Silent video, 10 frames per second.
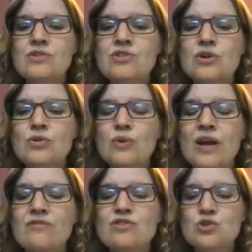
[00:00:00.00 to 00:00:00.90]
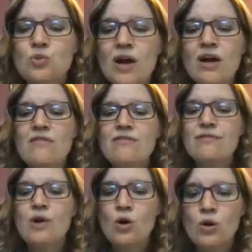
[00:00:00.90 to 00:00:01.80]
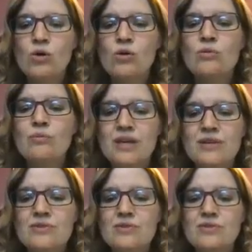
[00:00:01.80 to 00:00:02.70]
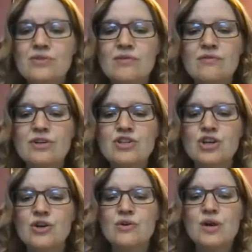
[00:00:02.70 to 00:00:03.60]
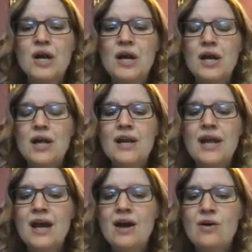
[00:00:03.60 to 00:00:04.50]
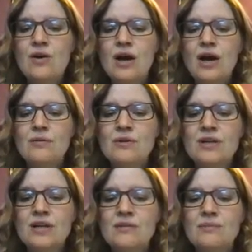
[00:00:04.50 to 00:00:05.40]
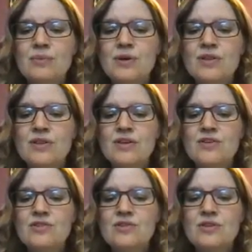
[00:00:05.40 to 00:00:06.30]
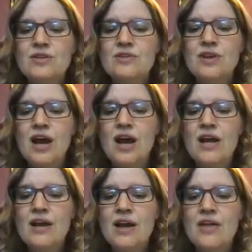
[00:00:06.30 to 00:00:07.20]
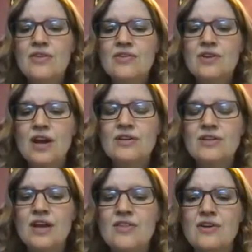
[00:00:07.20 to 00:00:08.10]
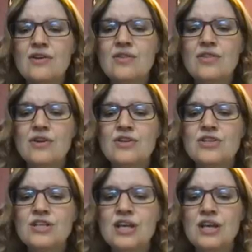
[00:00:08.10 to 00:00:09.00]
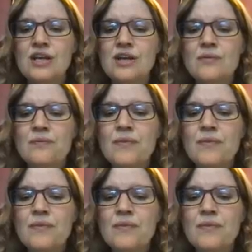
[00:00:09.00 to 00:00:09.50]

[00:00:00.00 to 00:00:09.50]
So we have 12 whole pieces for sure. Now I'm going to put this guy and this guy together, 13.